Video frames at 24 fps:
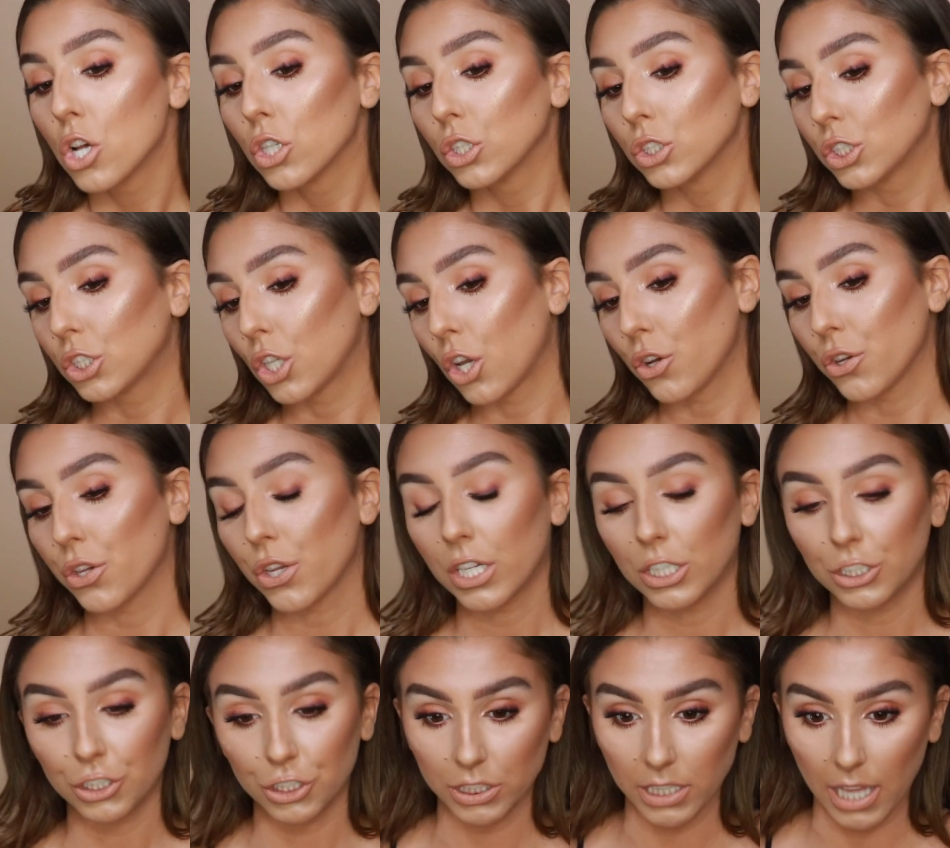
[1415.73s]
So you
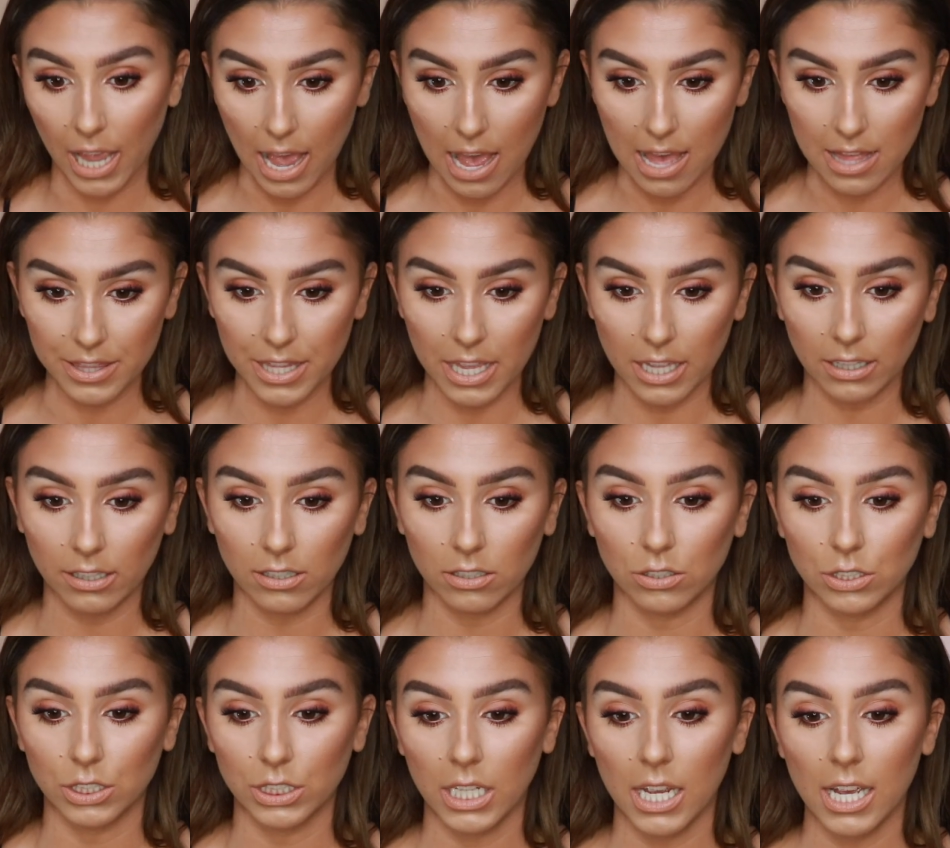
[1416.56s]
can just add that
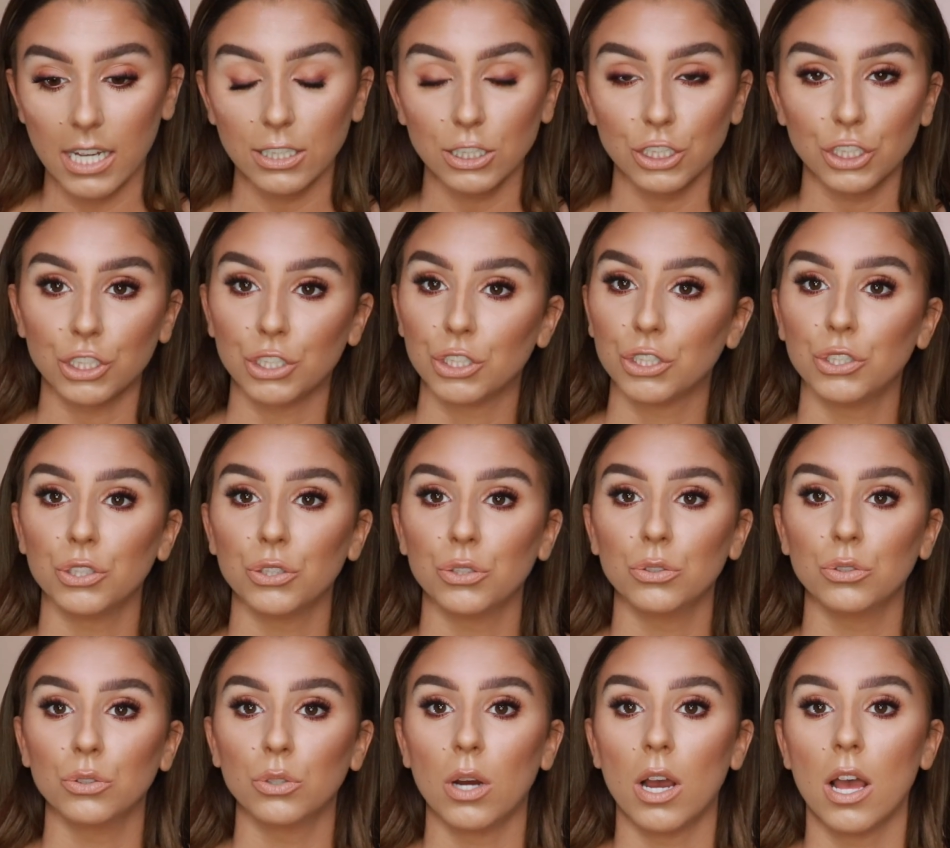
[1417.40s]
little touch
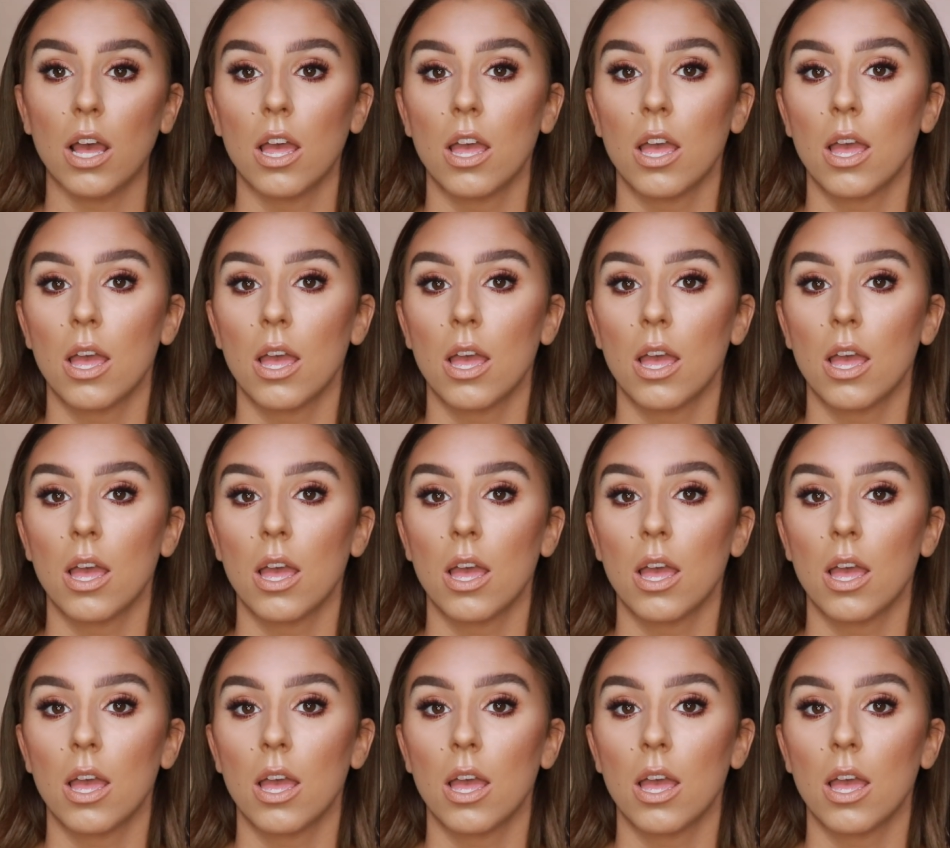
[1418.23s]
to